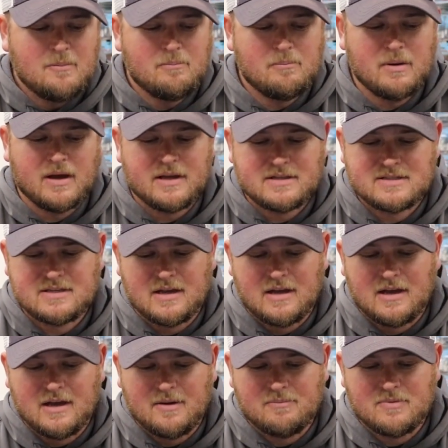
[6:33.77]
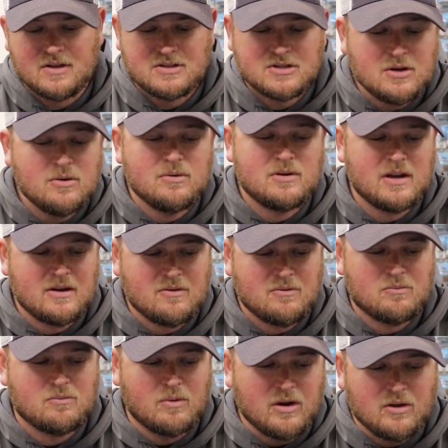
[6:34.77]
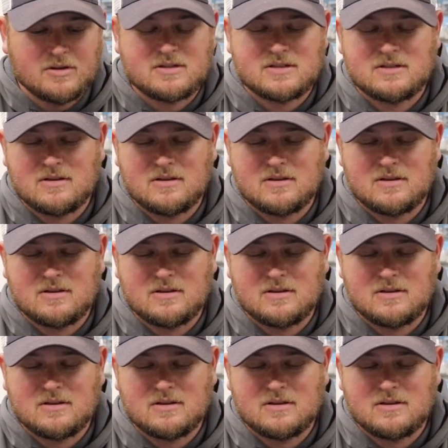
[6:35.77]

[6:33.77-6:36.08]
But um, the two di real